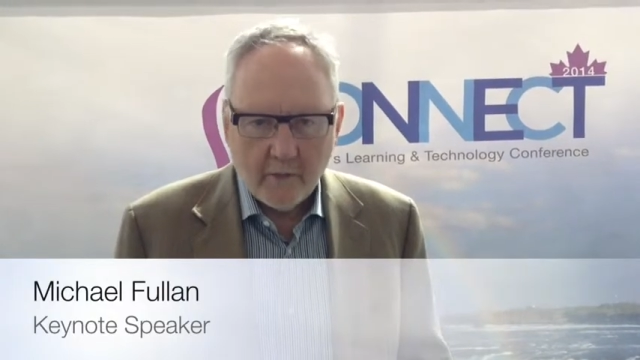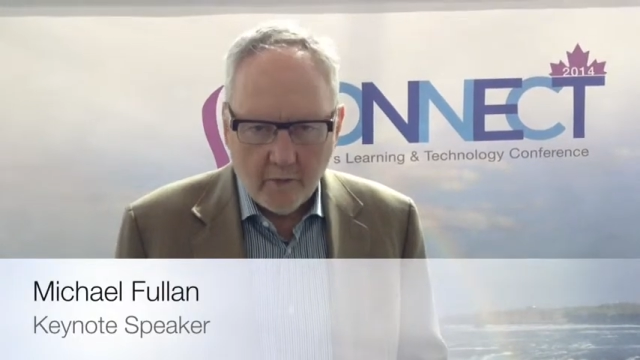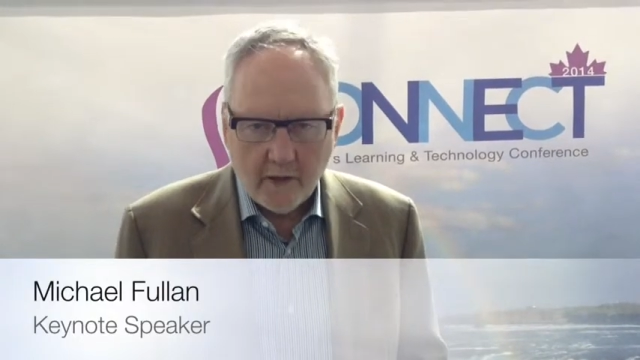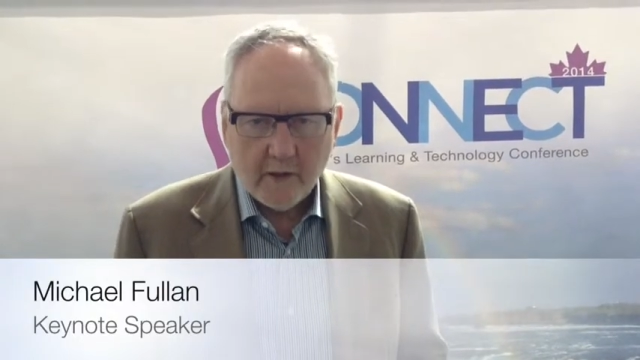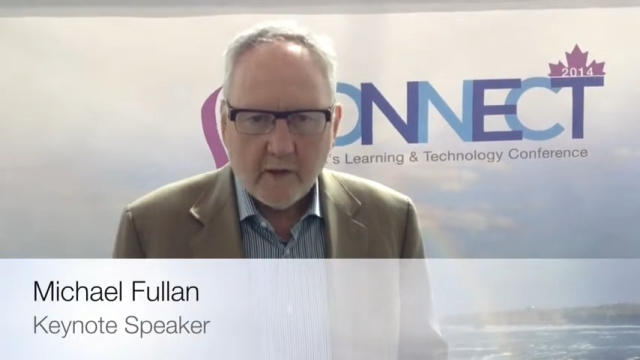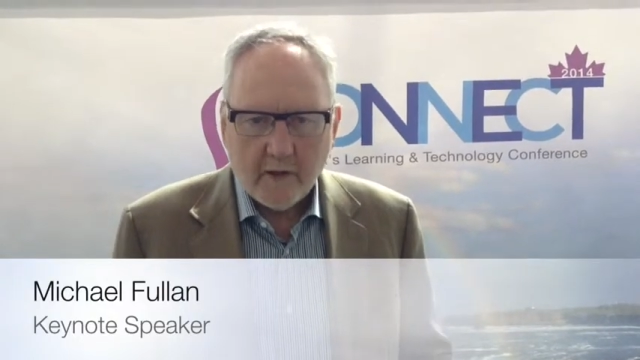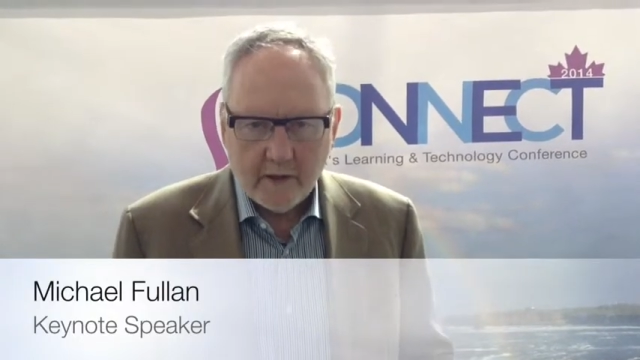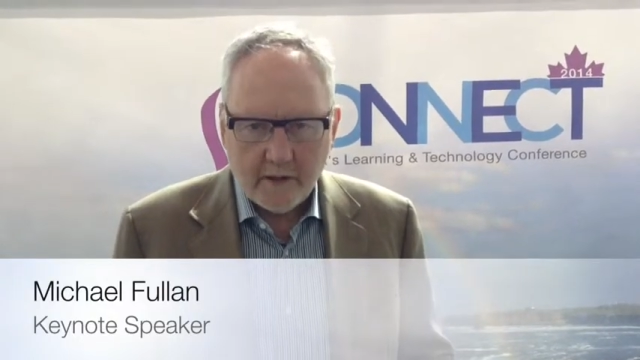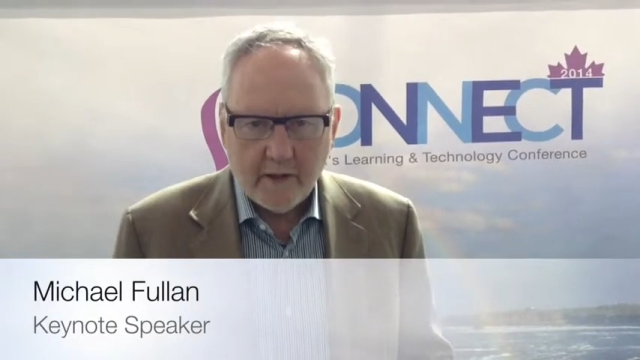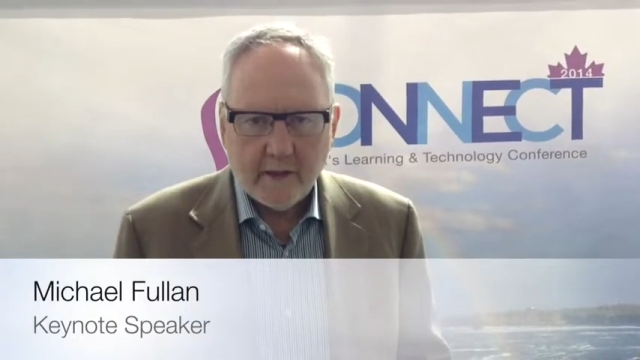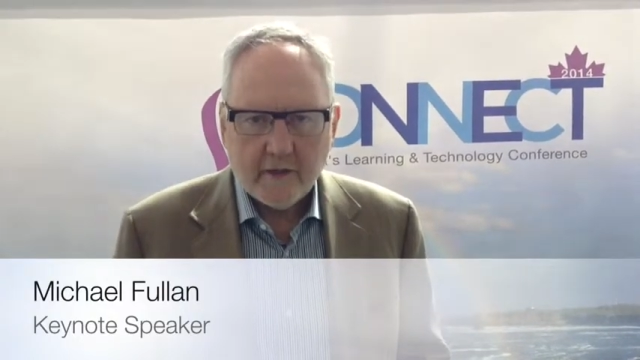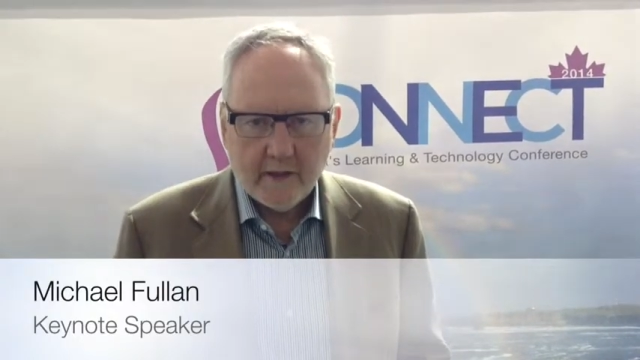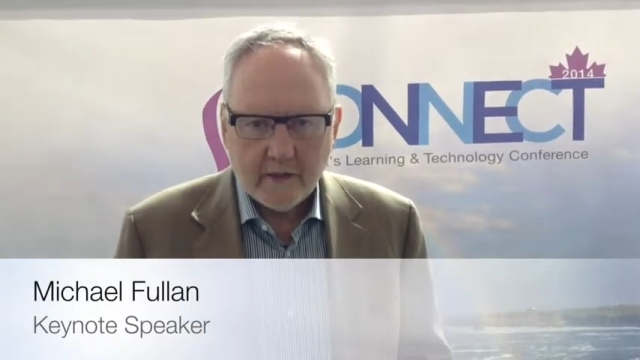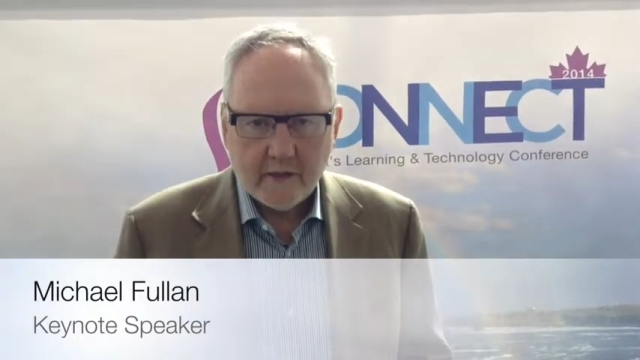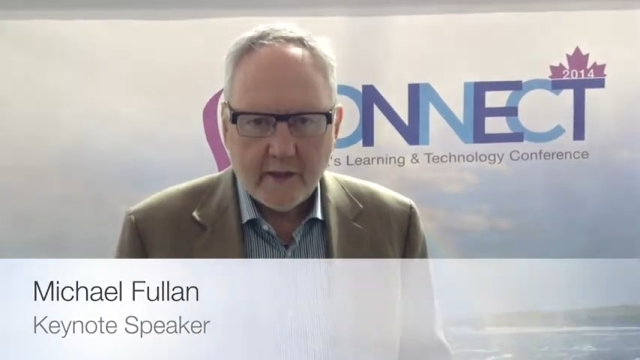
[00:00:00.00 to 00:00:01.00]
with good
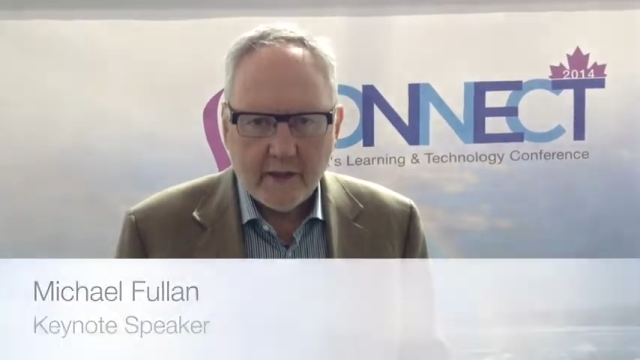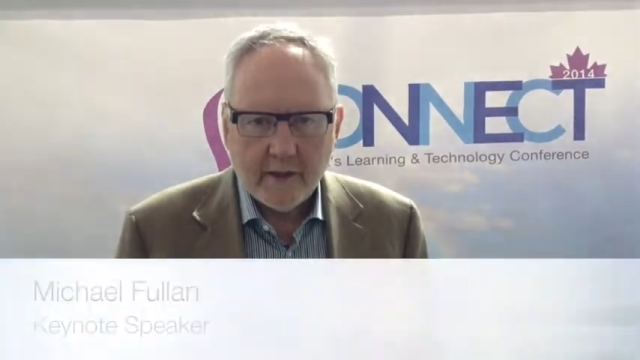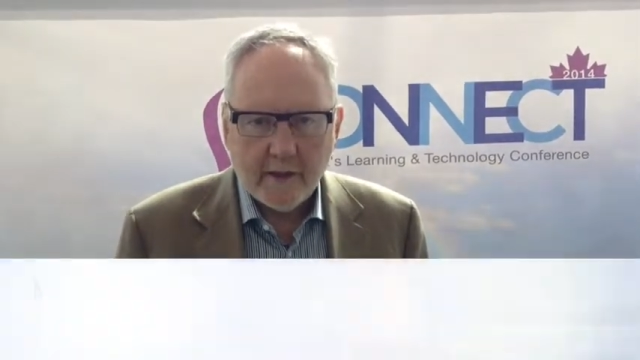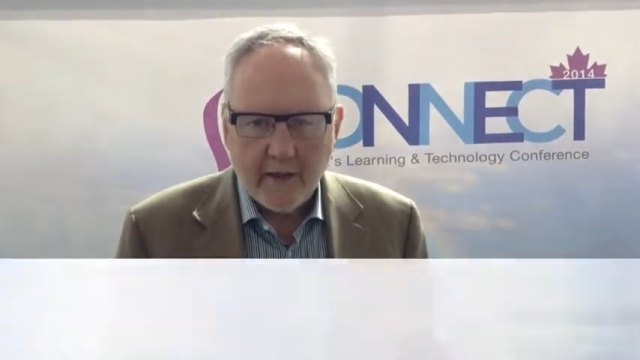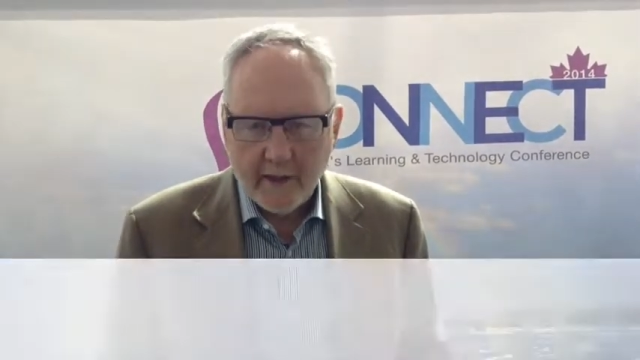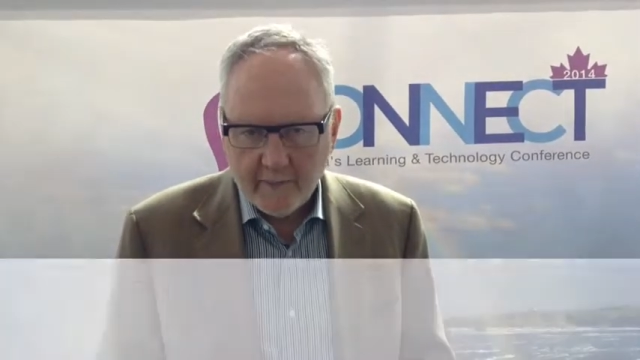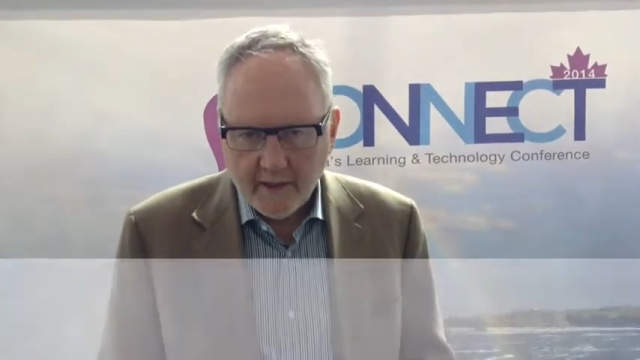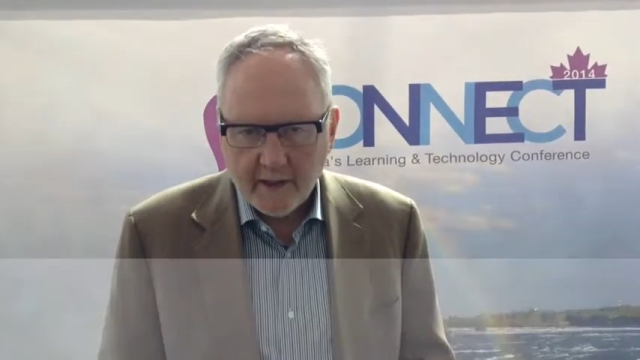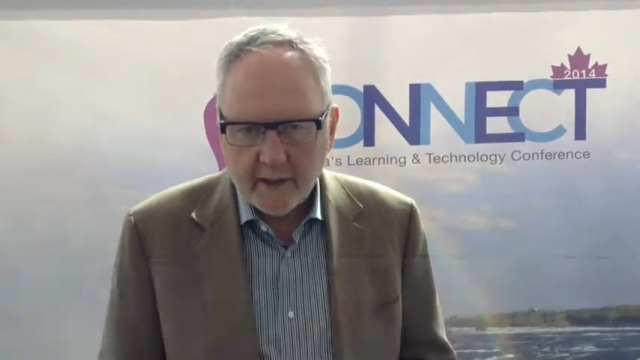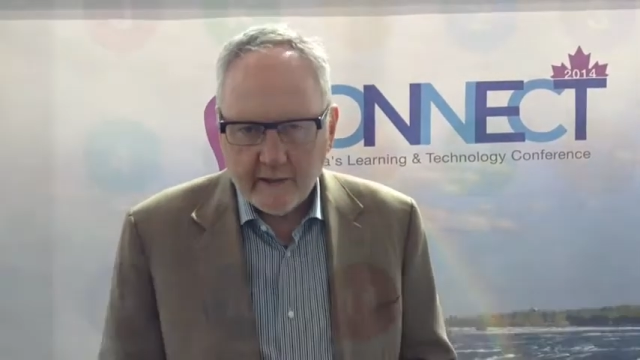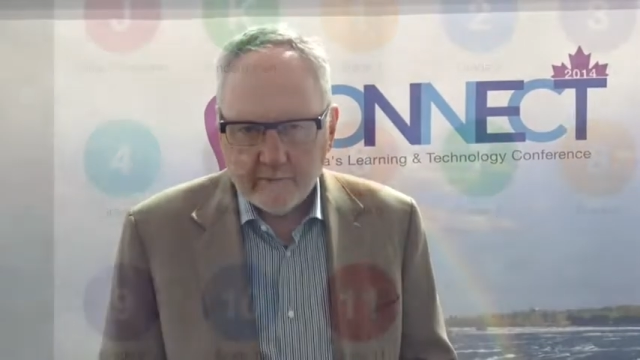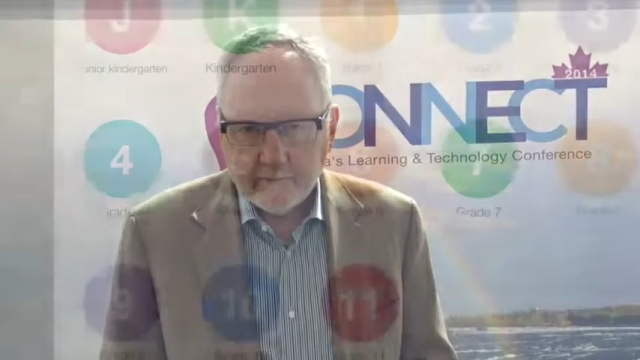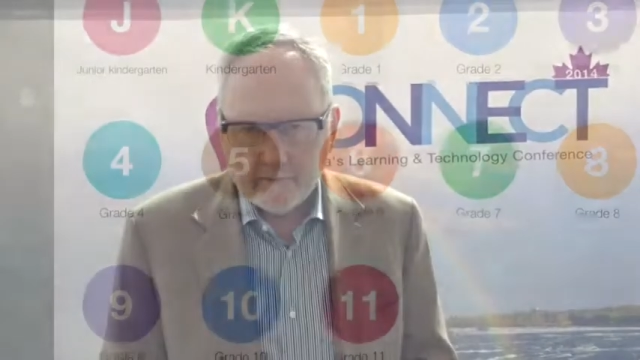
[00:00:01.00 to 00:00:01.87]
teachers enabling it.